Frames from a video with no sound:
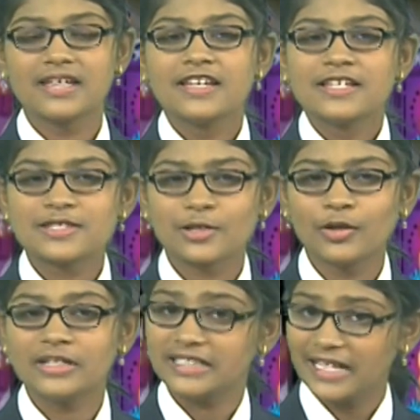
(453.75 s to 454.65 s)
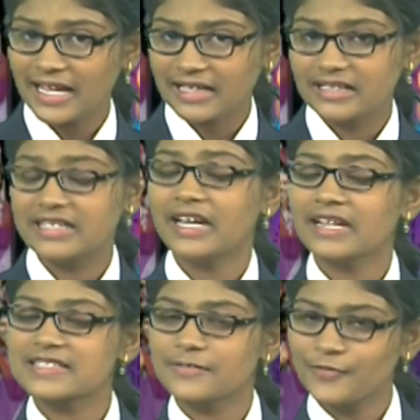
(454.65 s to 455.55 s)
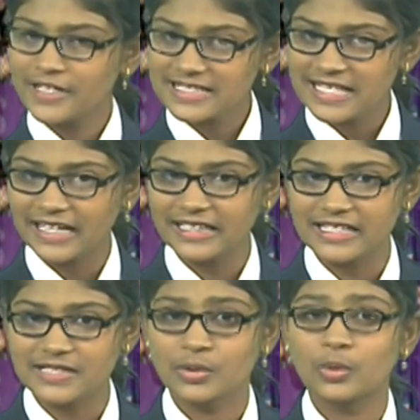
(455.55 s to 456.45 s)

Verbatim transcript: So Dirac is the first scientist who